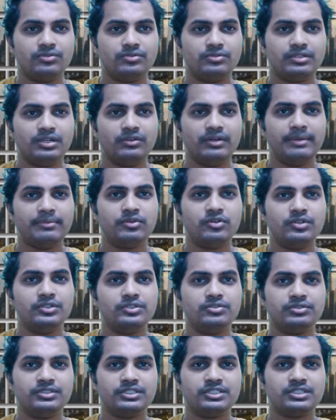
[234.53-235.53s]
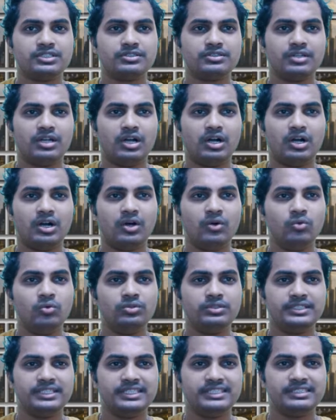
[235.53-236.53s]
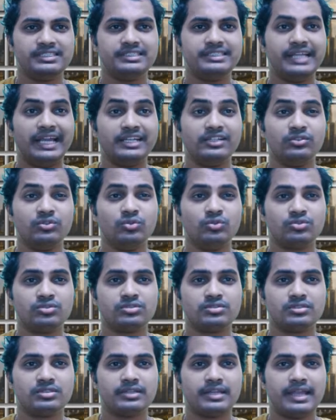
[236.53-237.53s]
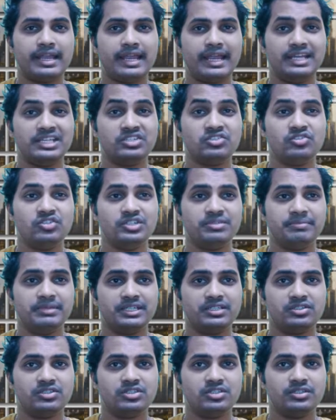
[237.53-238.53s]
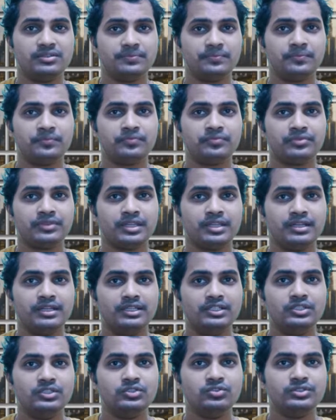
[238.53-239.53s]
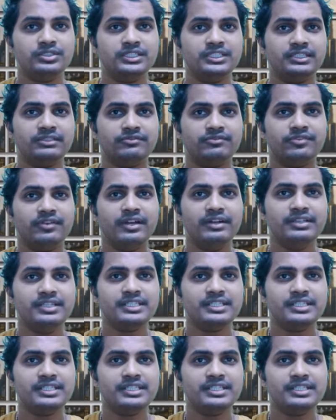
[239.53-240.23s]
So now I'm going to discuss how it is diagnosed and treatment. Using